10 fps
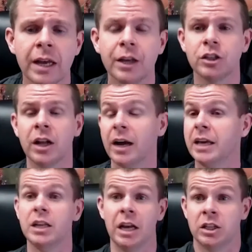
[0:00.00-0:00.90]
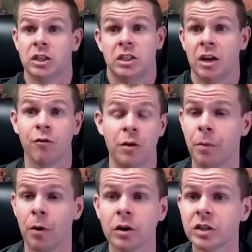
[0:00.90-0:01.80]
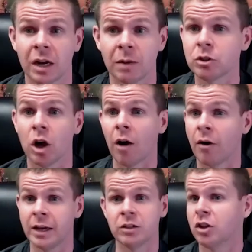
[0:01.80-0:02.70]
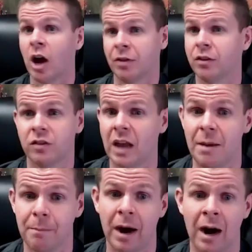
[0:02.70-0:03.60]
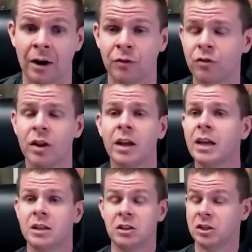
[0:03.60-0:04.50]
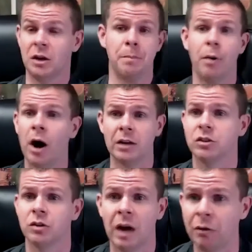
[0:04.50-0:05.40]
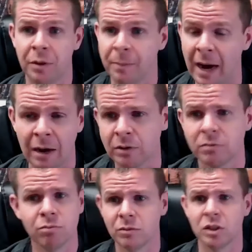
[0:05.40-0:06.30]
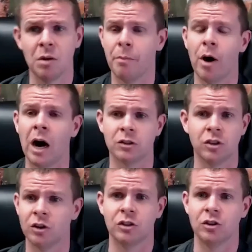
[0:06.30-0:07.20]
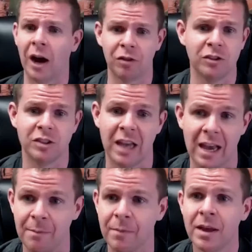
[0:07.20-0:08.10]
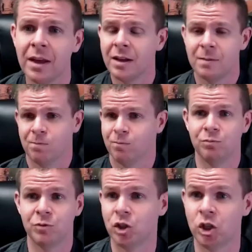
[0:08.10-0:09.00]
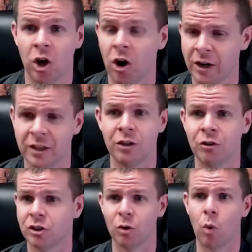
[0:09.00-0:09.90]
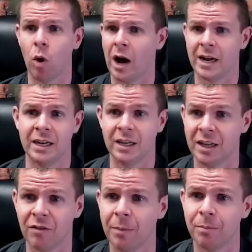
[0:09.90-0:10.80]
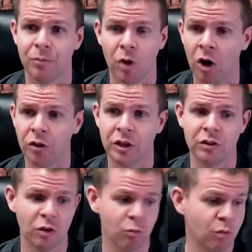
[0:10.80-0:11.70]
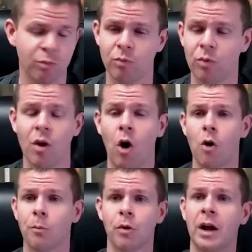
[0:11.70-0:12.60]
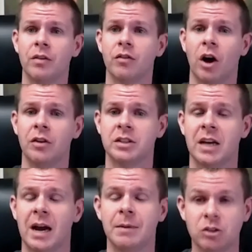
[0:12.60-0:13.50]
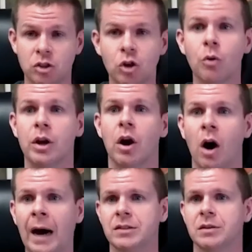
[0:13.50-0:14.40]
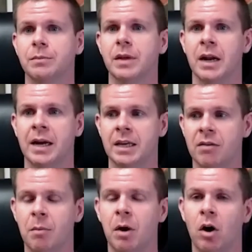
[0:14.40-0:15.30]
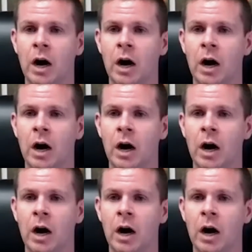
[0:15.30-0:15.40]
He's not he it's a different person. I'm sorry. It's not the same Barnes. It's an imposter out in the mound. It's an imposter. It's not the same jerk that used to walk and give up all these home runs all the time. He's doing awesome, and I give. What are